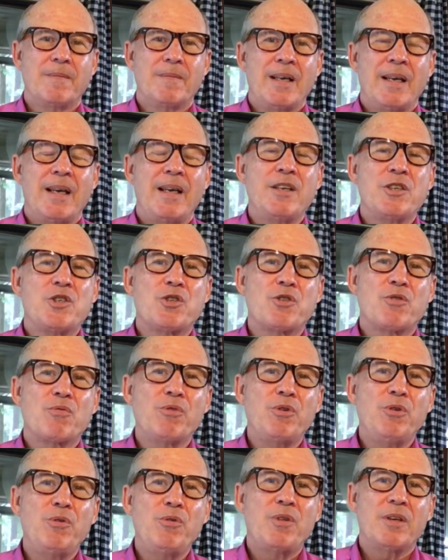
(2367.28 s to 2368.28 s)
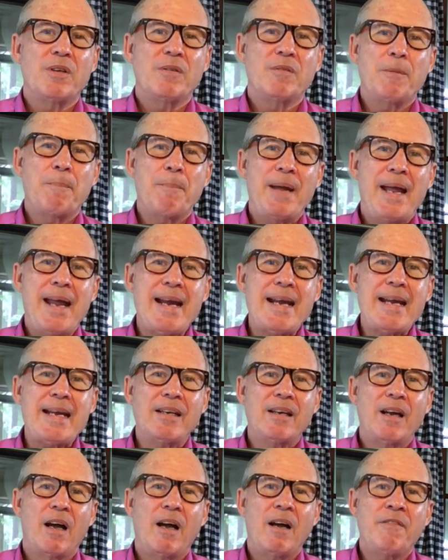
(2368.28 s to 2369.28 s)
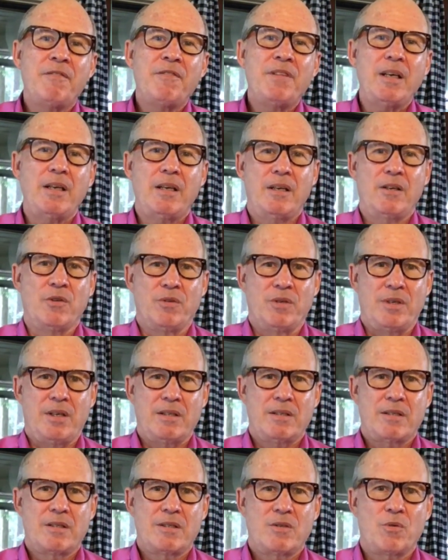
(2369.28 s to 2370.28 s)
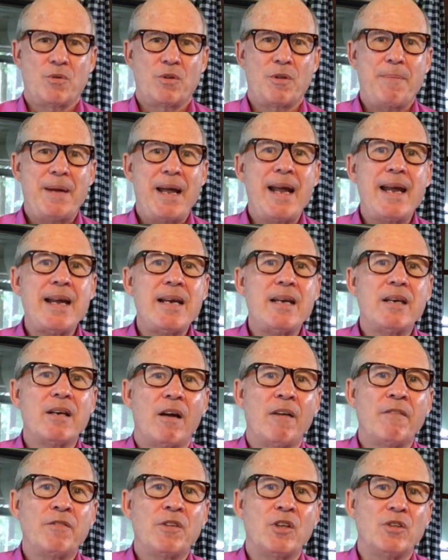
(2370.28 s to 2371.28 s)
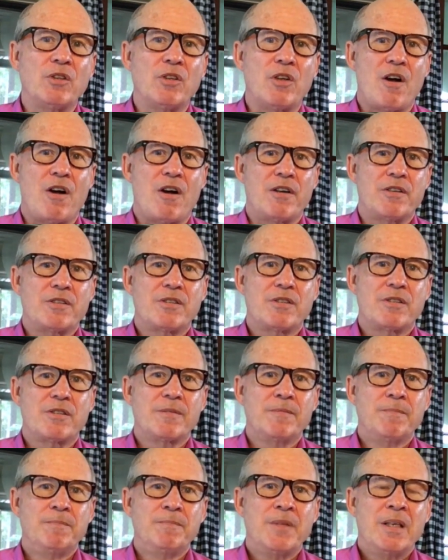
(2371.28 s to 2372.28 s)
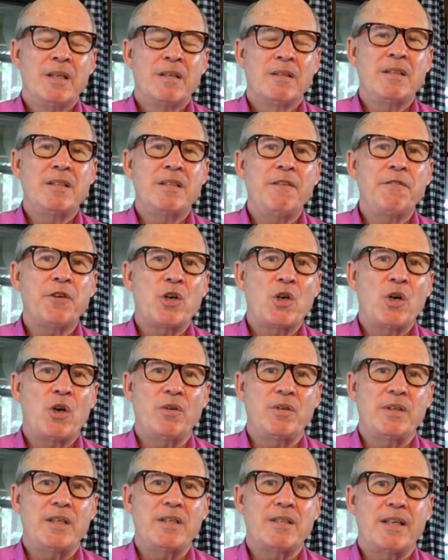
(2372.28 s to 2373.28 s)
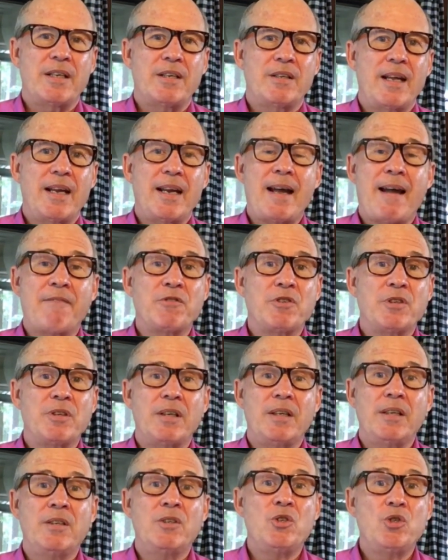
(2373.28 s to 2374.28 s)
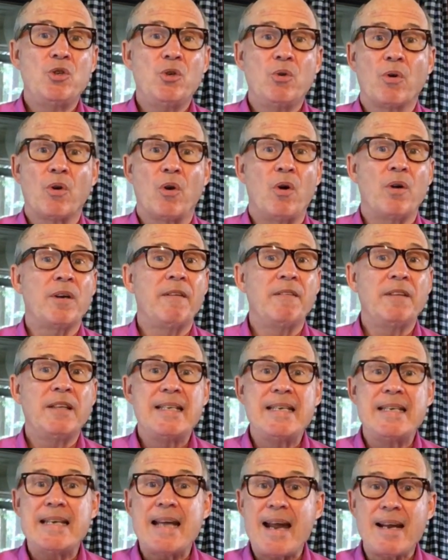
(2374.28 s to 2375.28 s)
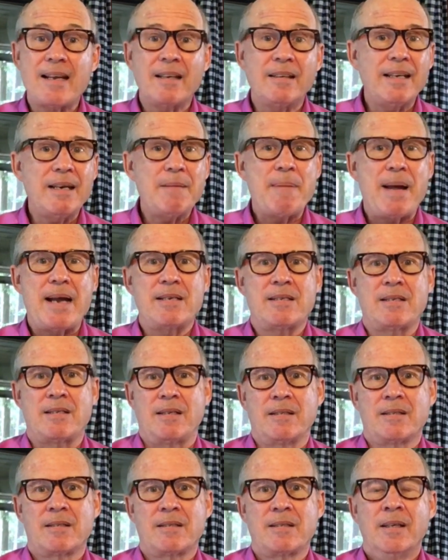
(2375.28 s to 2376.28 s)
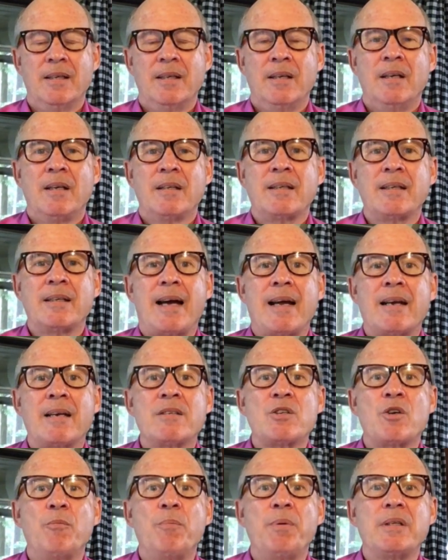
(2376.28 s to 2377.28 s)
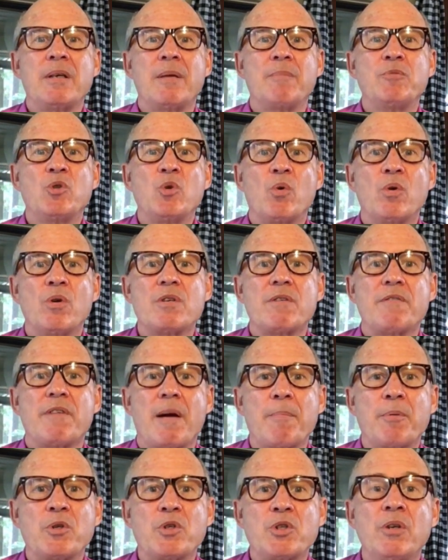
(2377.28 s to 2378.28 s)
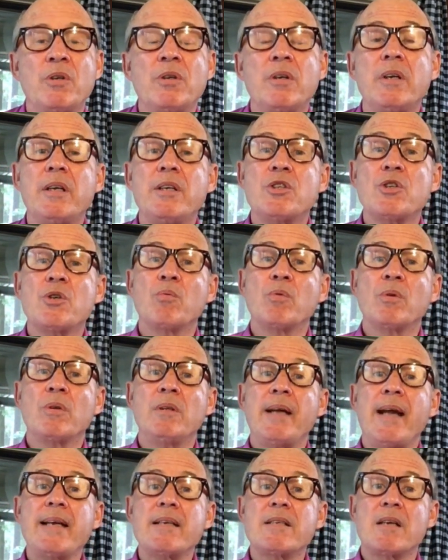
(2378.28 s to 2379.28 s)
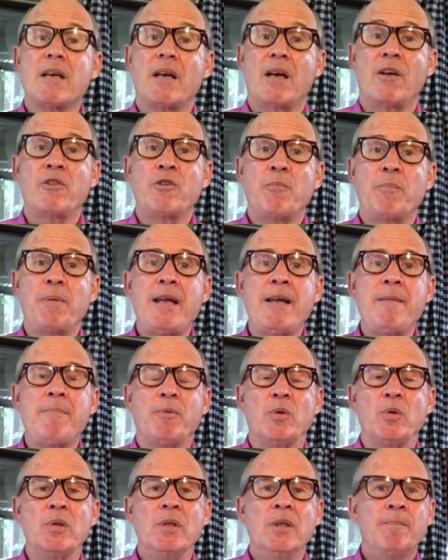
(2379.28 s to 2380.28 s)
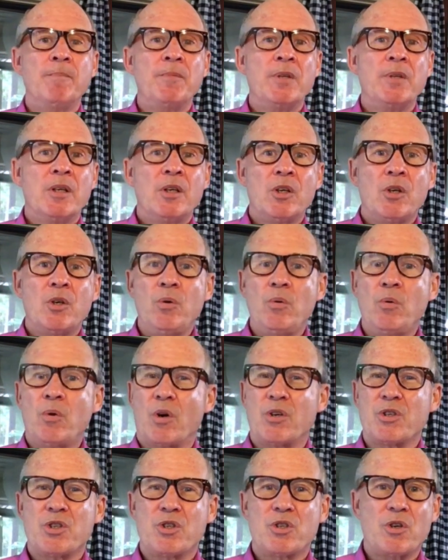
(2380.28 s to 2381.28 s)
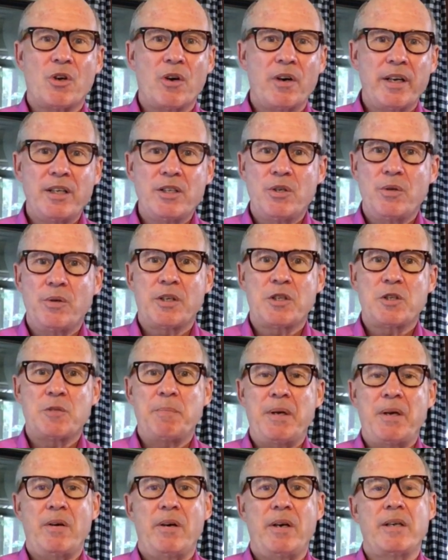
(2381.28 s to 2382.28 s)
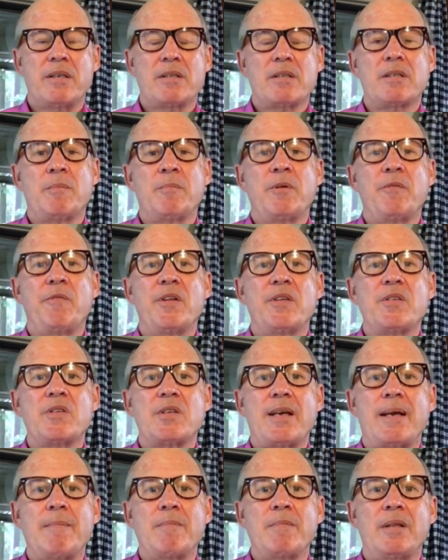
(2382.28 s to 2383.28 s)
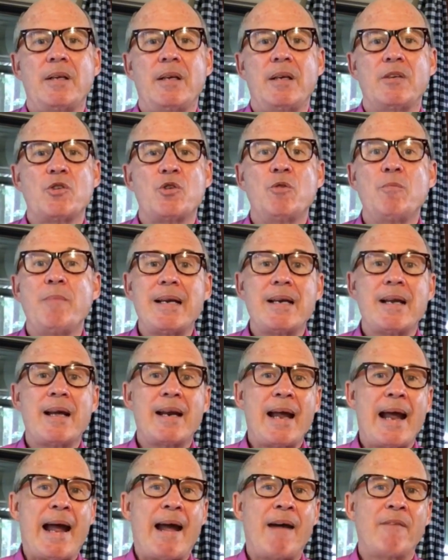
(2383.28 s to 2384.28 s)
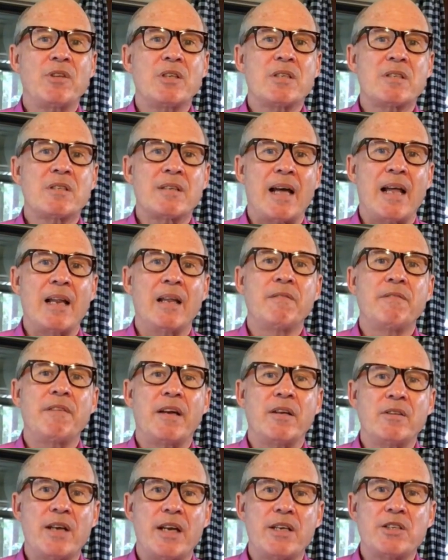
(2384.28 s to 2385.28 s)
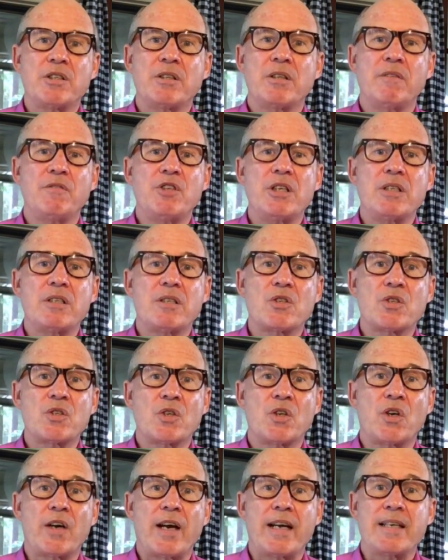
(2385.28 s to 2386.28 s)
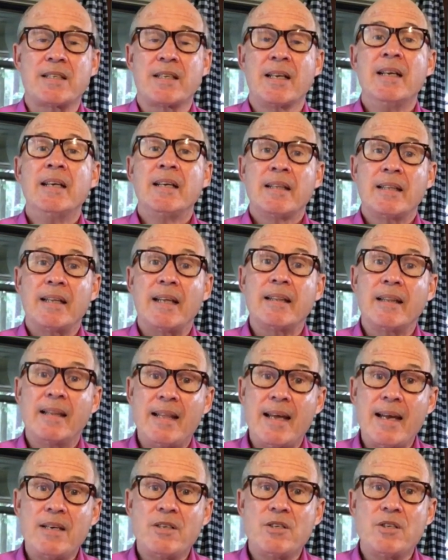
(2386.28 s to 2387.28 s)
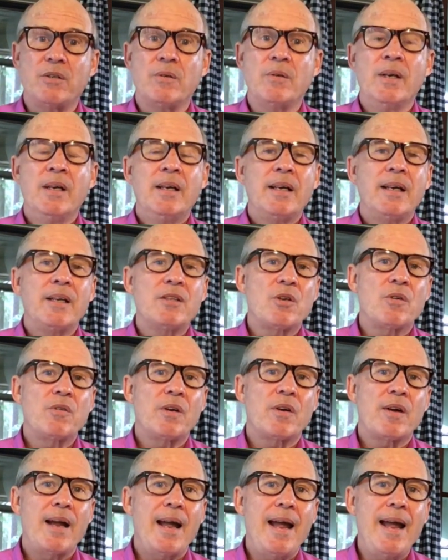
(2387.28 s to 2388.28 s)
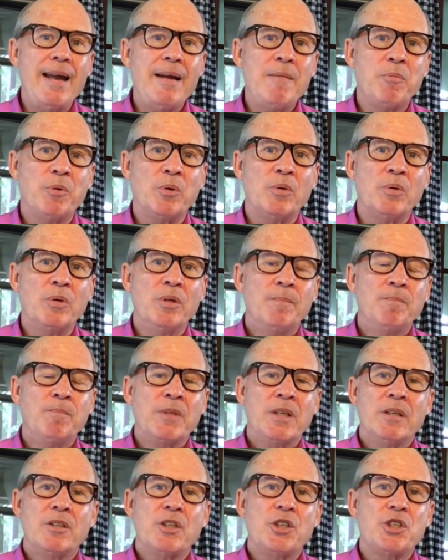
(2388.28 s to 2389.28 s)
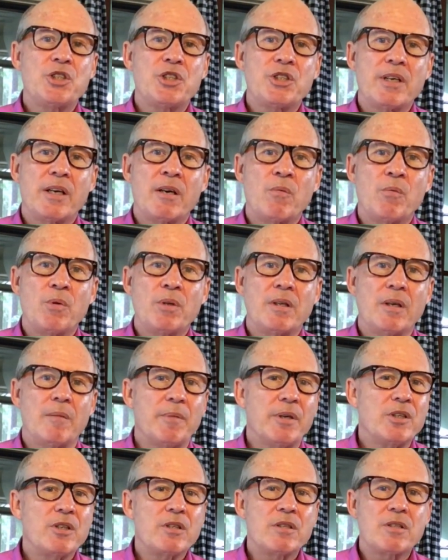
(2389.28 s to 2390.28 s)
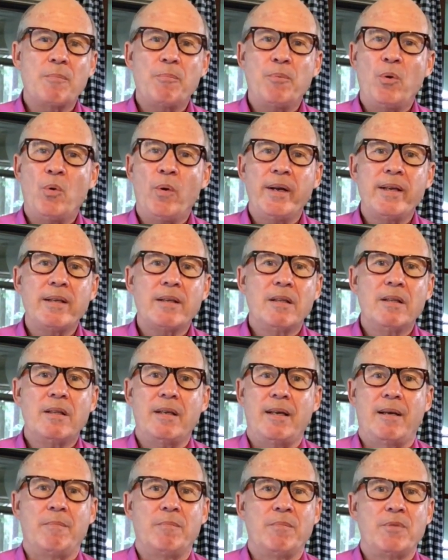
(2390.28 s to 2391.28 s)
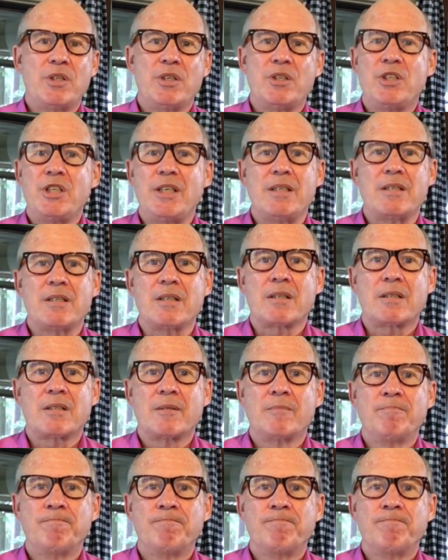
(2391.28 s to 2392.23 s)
It is through the, the pain of the illness or the pain of the loss, the difficulties that they have to endure on a daily basis, that God has opened up doors of opportunity to relate to other people who are starting to experience some of the same things, who may not have the solid foundation of Jesus Christ that they do. And so they're able to share with them and just to point them to Jesus.